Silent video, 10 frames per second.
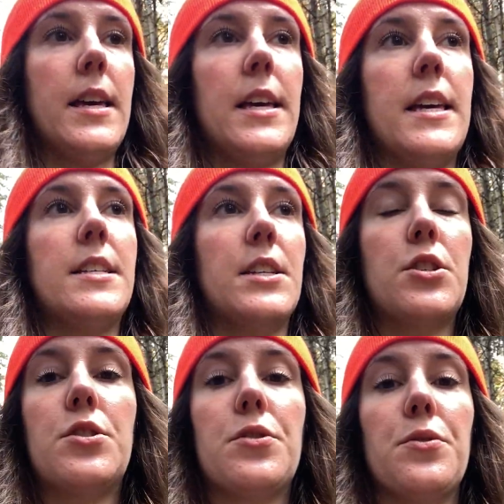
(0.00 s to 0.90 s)
is
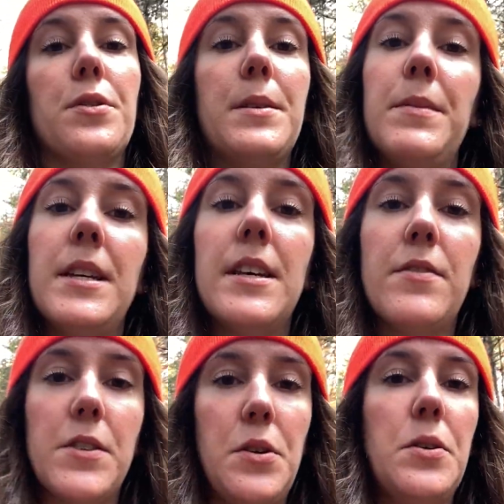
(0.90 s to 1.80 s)
extremely
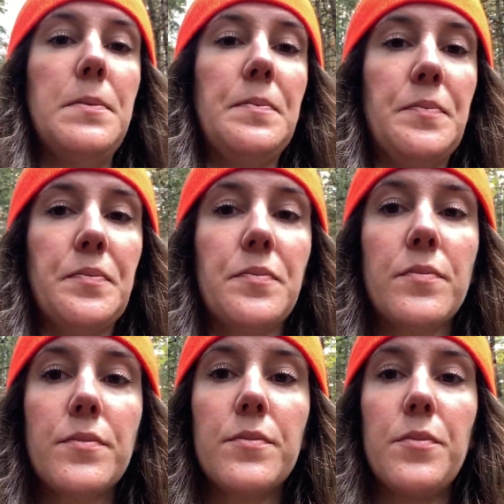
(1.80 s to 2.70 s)
difficult
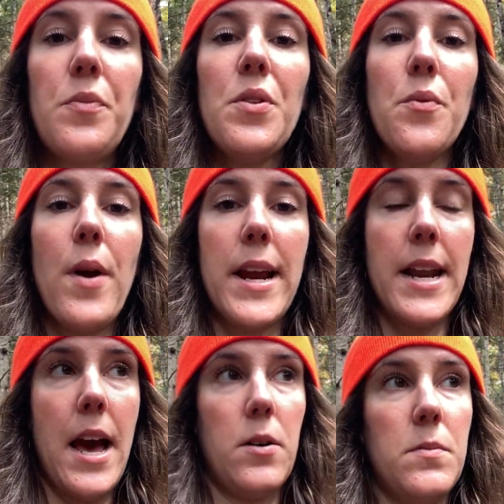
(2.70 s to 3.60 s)
right
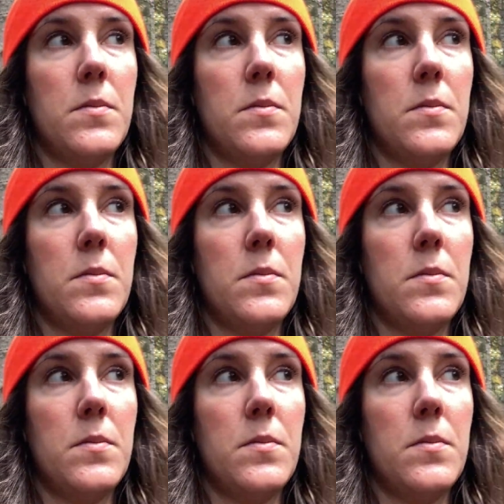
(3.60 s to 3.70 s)
now.